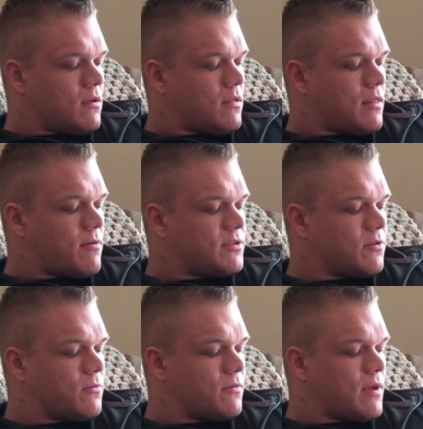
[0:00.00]
There
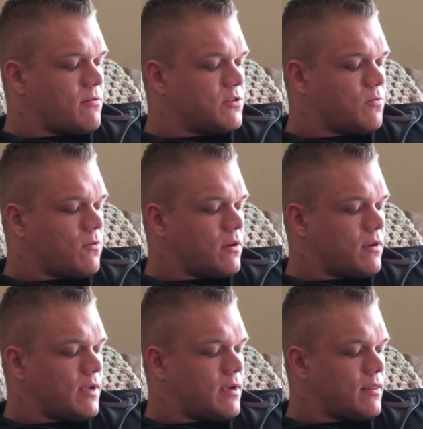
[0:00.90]
was one
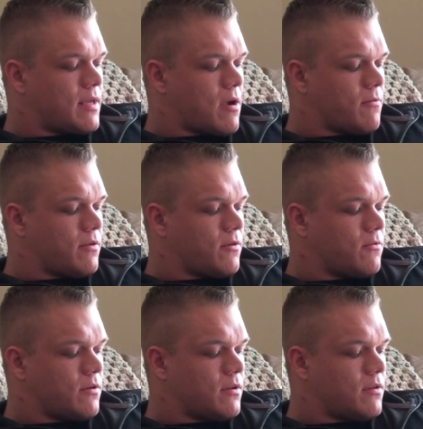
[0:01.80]
on here that I really
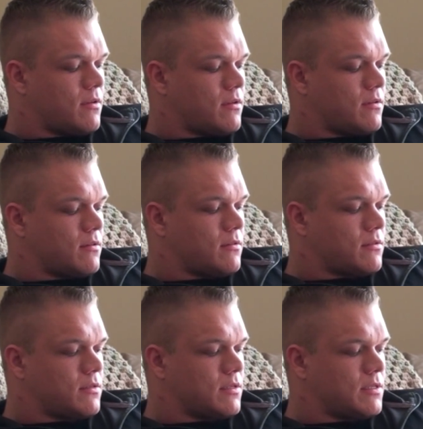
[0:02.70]
wanted
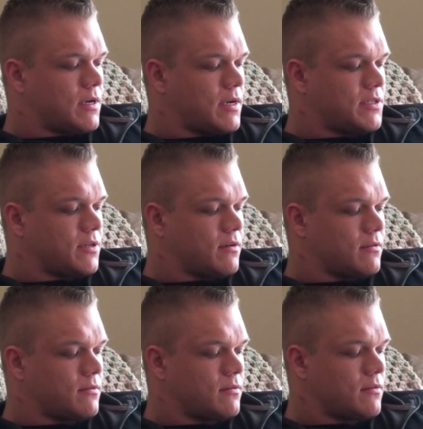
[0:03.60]
to touch on.